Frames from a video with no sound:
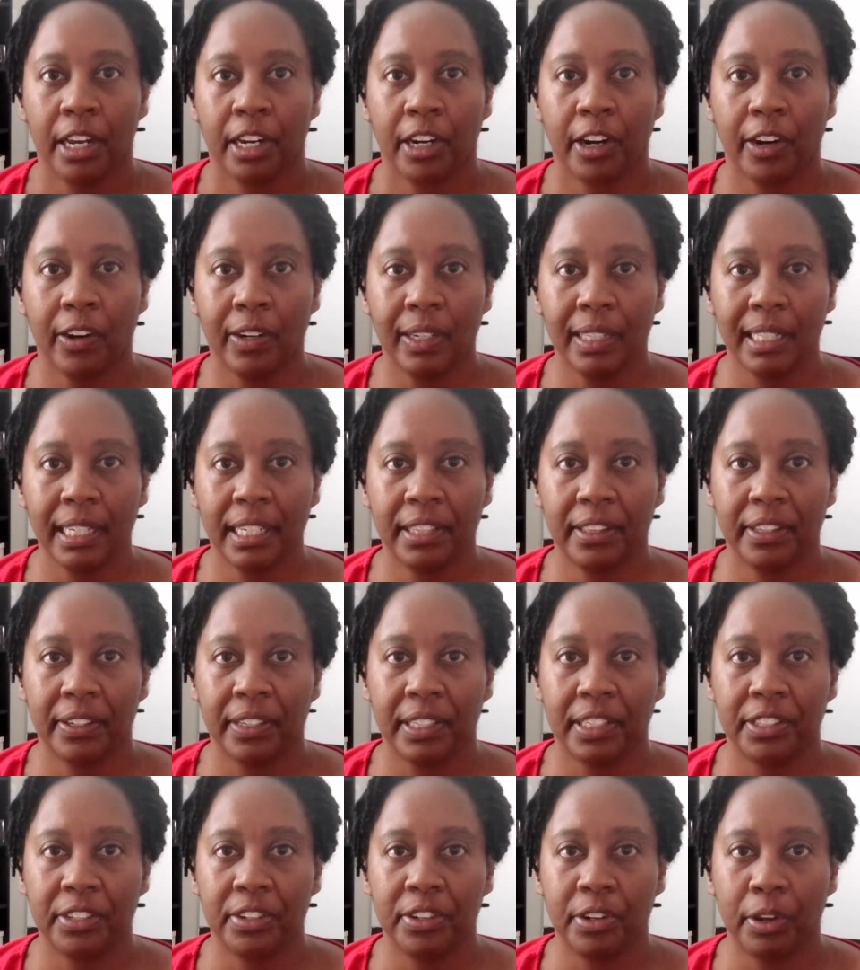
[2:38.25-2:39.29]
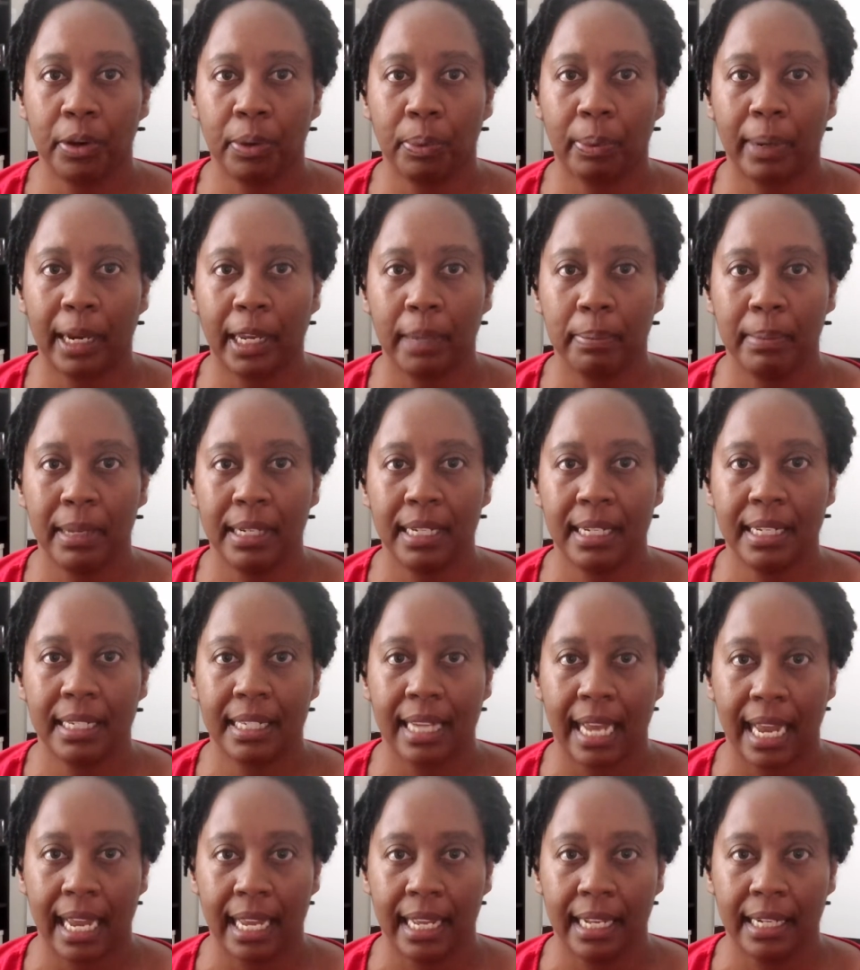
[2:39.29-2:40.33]
Currently, there is no recommended
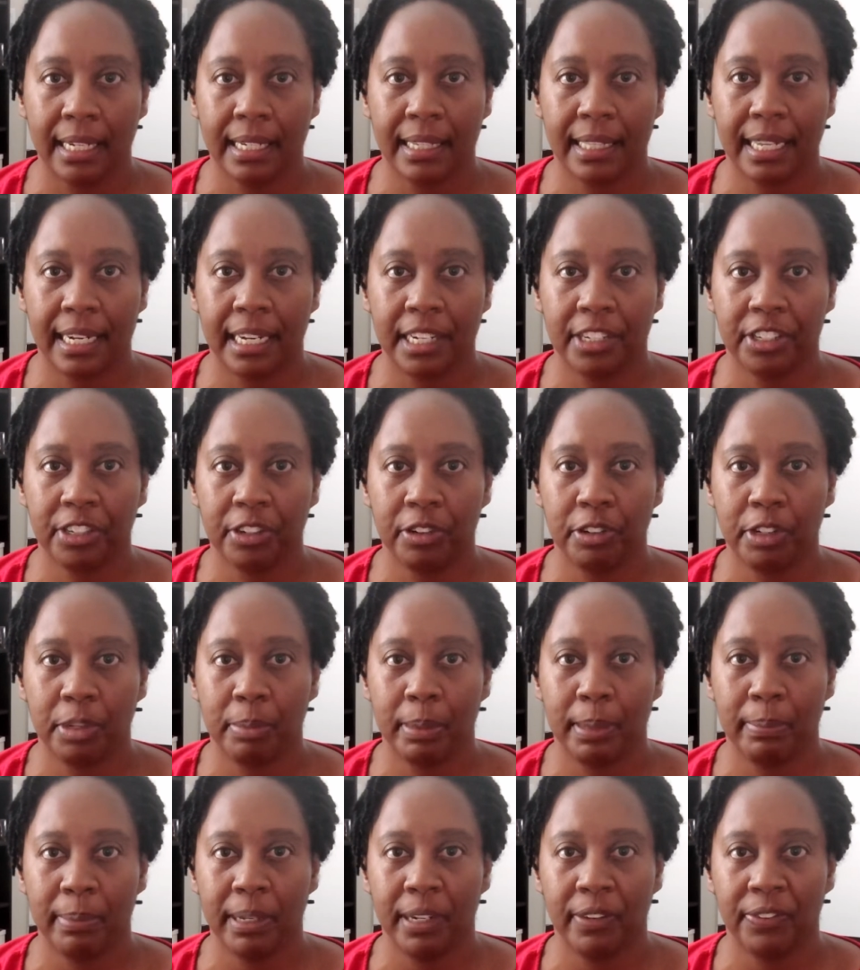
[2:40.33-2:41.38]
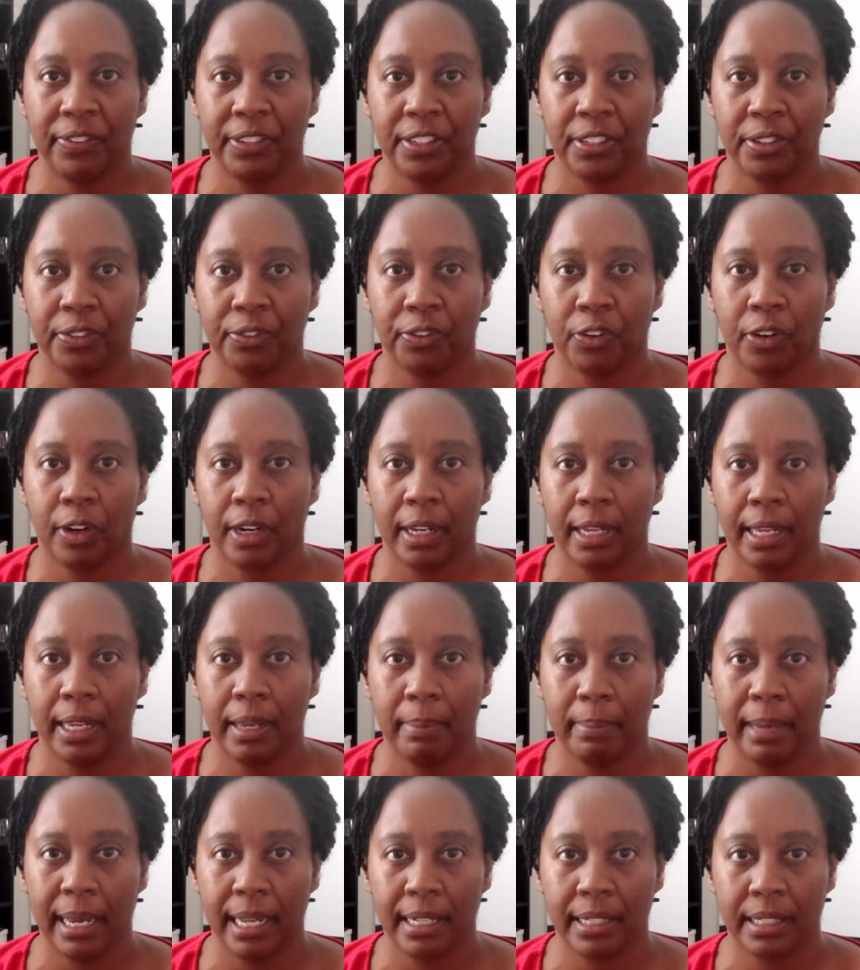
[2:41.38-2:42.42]
diet that has shown to be beneficial for
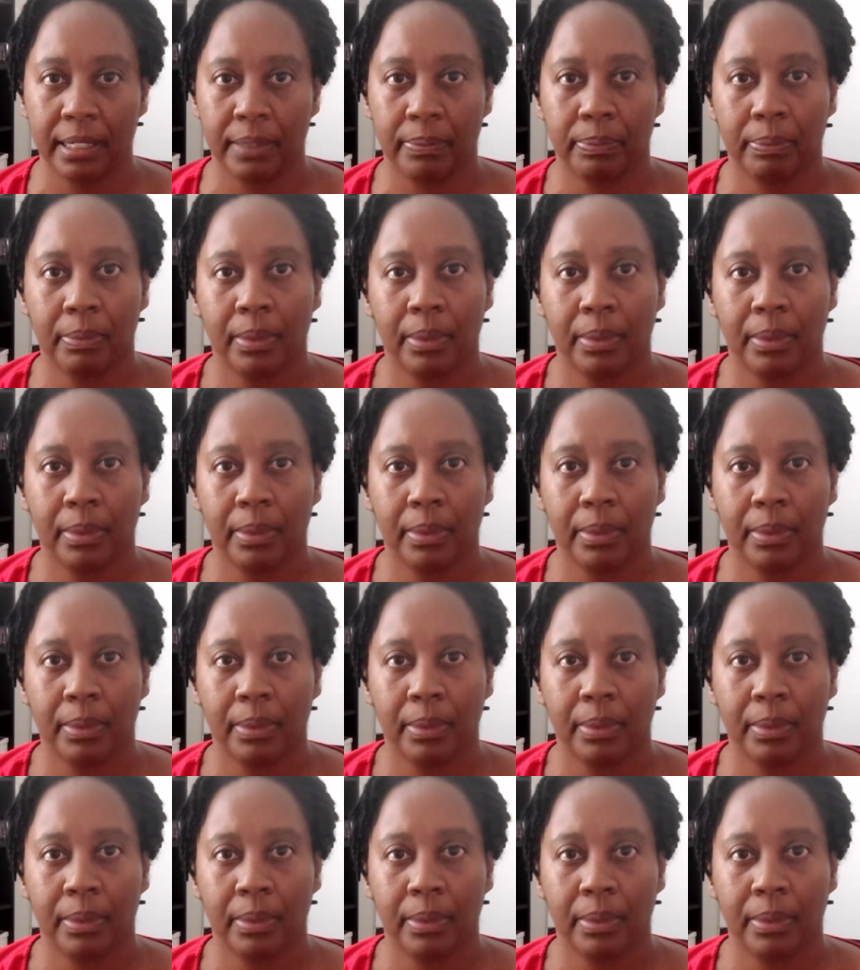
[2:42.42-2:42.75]
MS.